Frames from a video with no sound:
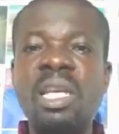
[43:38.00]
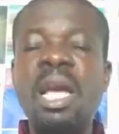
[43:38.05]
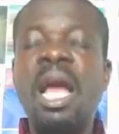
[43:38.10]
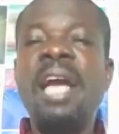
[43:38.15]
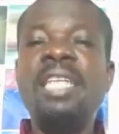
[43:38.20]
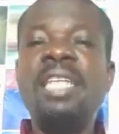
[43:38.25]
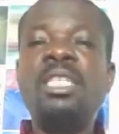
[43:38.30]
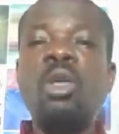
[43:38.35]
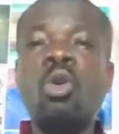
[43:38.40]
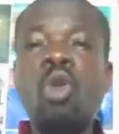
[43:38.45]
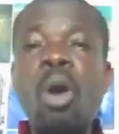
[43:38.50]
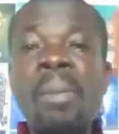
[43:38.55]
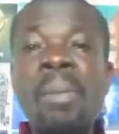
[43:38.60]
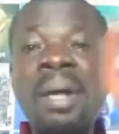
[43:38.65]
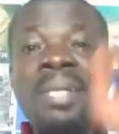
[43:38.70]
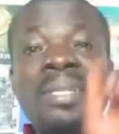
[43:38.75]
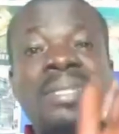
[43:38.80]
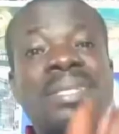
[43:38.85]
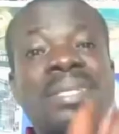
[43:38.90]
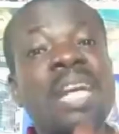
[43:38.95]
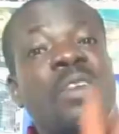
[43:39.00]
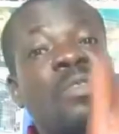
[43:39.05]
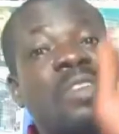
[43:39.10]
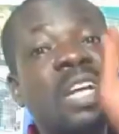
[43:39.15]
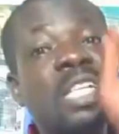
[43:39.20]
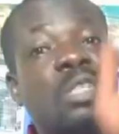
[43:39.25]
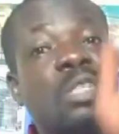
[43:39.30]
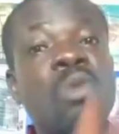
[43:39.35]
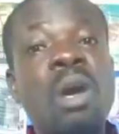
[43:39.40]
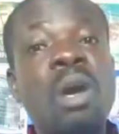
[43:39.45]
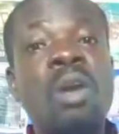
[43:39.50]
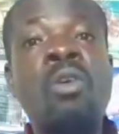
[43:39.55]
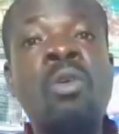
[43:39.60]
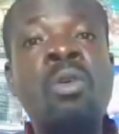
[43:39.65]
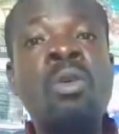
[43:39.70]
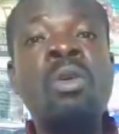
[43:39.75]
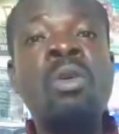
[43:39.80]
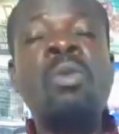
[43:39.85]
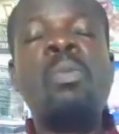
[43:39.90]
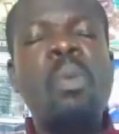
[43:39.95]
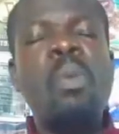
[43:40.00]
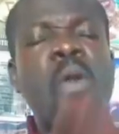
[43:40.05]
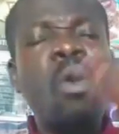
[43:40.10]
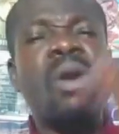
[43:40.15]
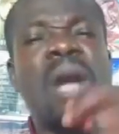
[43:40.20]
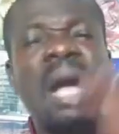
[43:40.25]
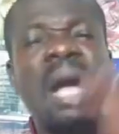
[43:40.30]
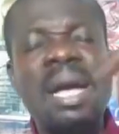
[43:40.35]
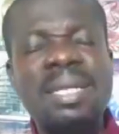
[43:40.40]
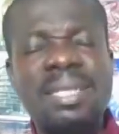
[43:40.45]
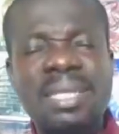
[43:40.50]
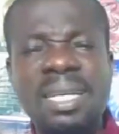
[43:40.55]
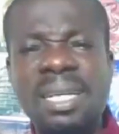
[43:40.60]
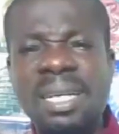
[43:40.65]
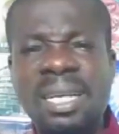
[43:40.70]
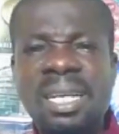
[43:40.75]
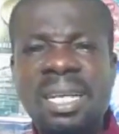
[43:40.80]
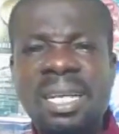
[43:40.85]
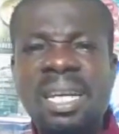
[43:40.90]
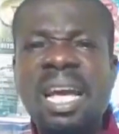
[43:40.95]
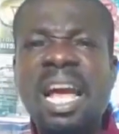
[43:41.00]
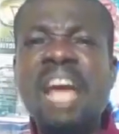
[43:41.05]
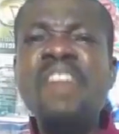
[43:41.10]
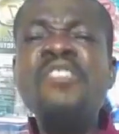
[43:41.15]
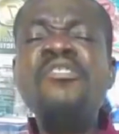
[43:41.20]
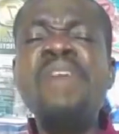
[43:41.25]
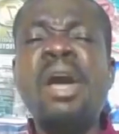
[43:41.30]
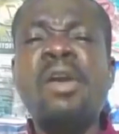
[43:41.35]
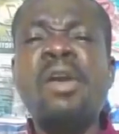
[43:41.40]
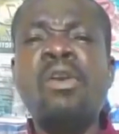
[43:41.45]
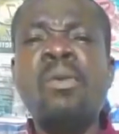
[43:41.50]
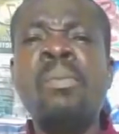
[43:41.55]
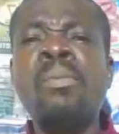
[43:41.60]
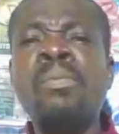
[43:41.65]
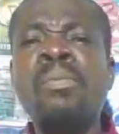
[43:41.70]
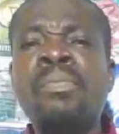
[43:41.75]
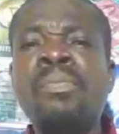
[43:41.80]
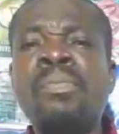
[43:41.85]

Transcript: It's Romans 10 verse 1. Paul can say, in Yanom,